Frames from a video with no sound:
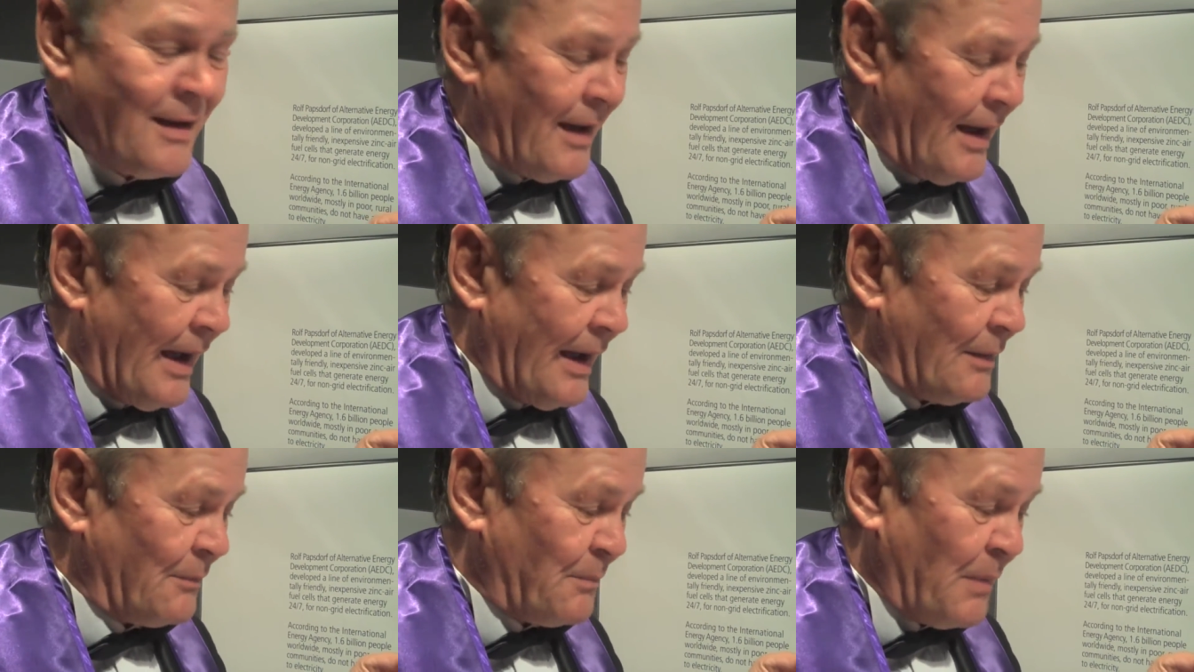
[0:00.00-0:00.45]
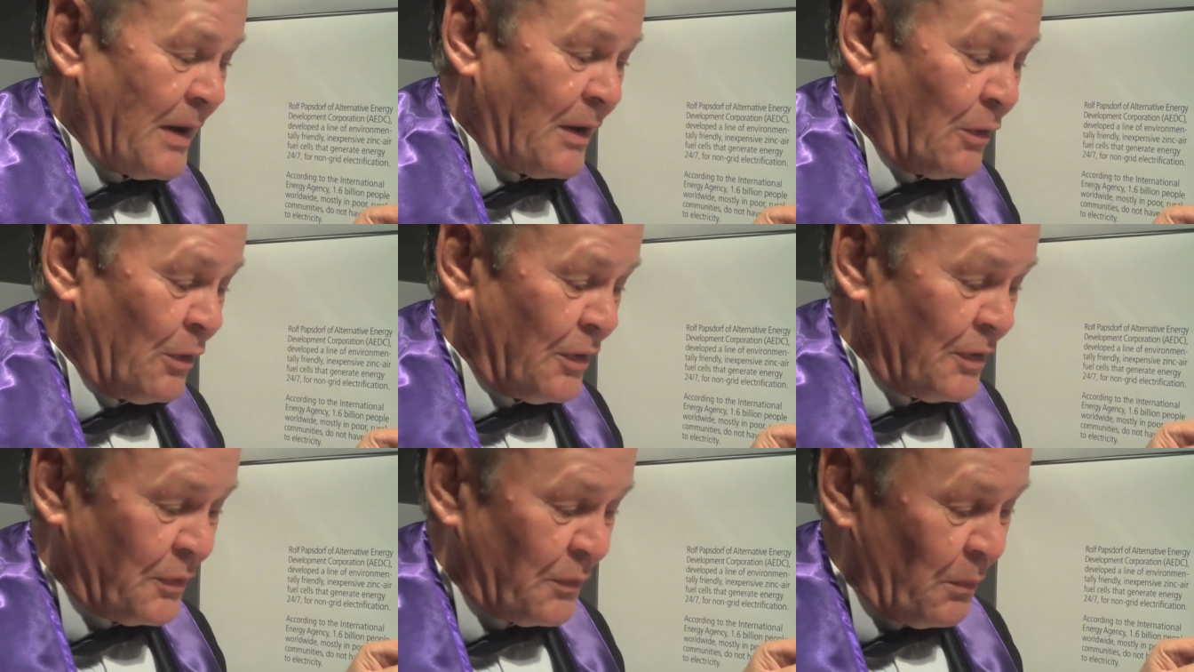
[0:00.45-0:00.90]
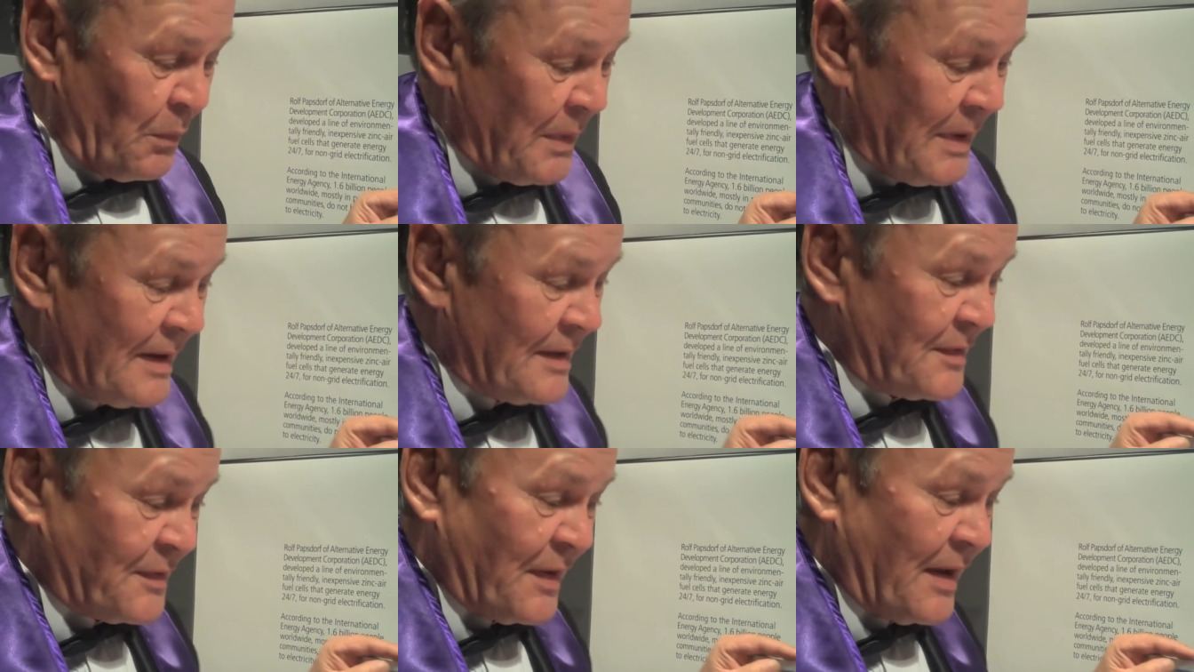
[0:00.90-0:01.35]
and because we
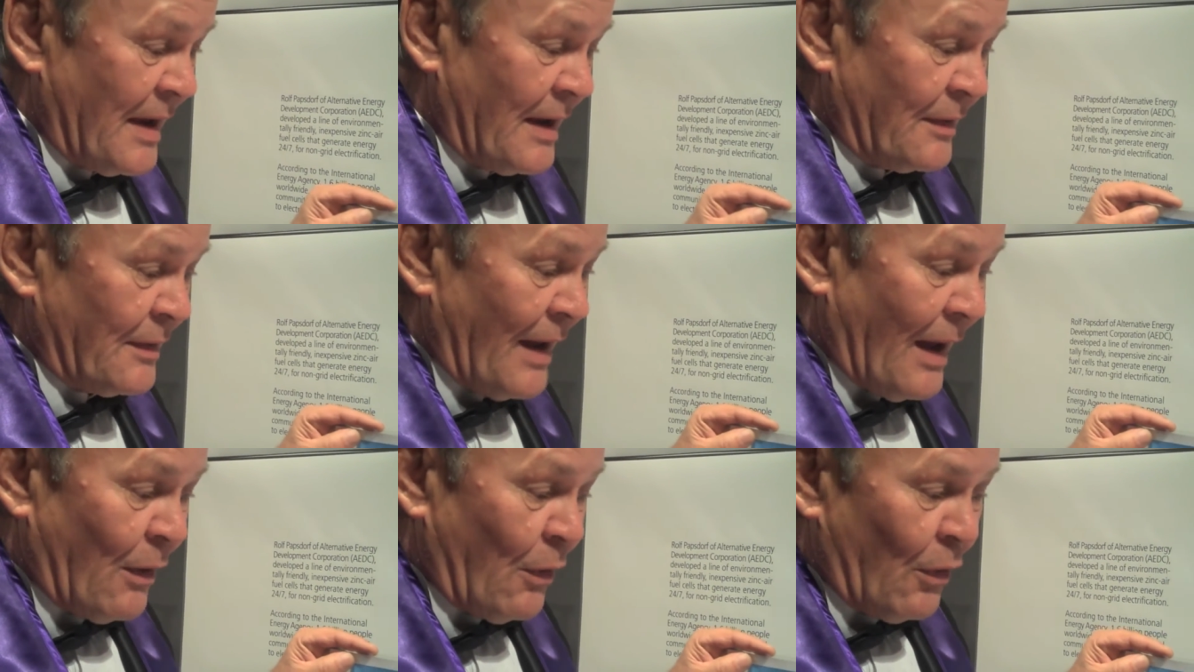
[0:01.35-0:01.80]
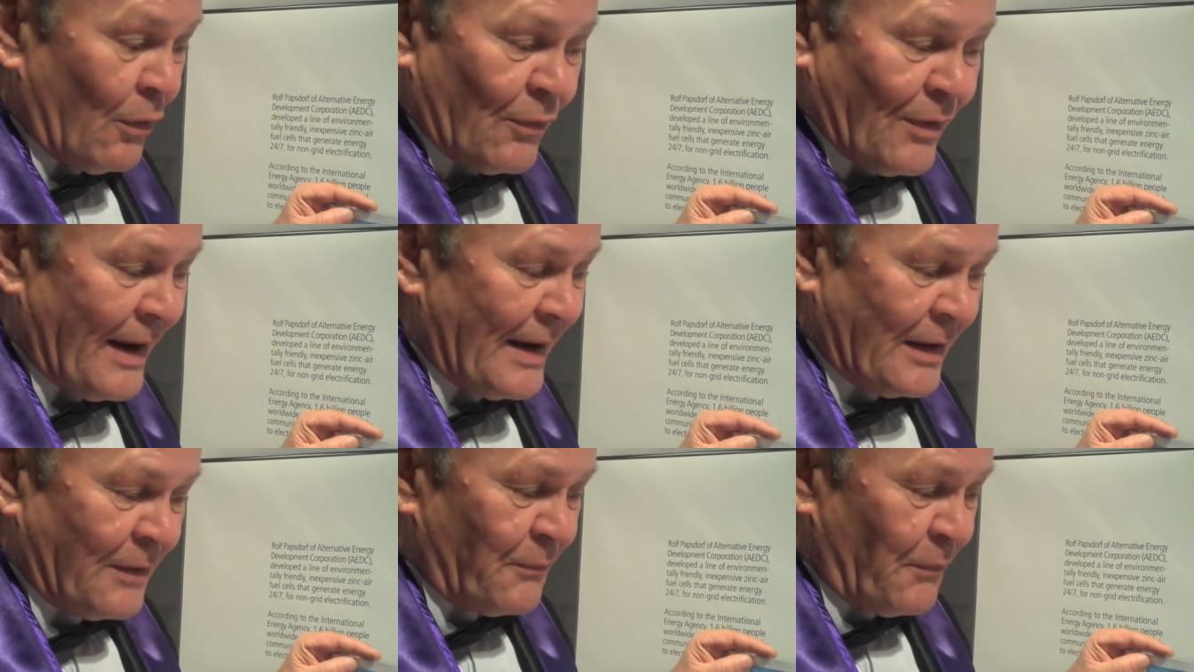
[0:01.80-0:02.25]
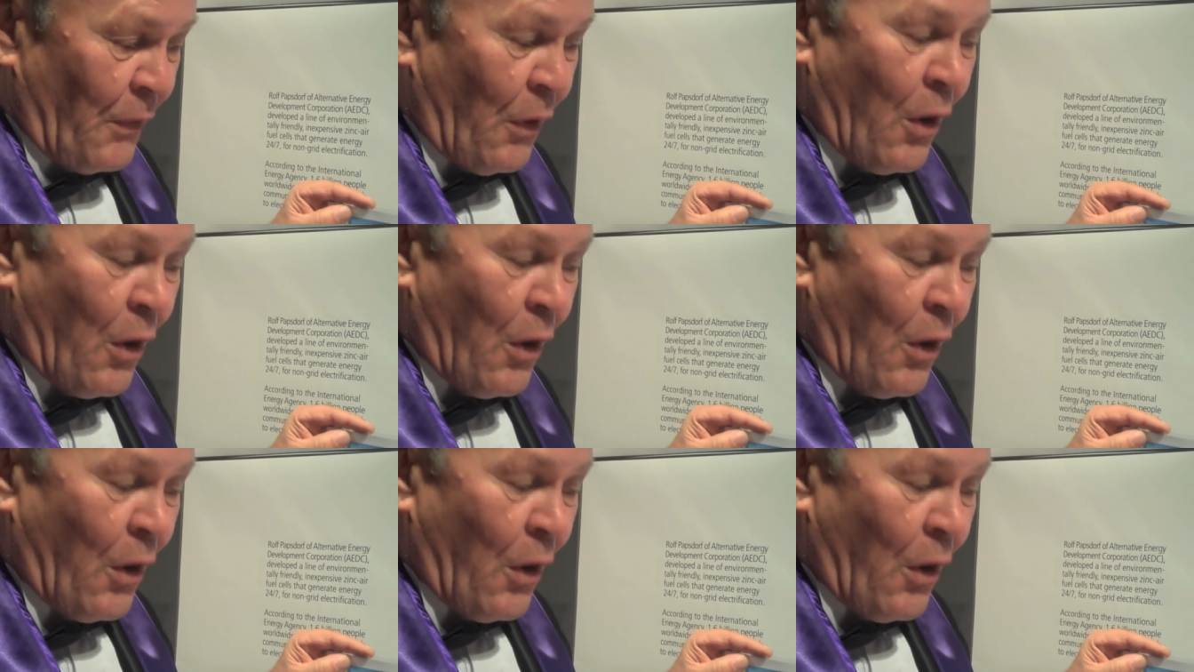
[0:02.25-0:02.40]
are there now already for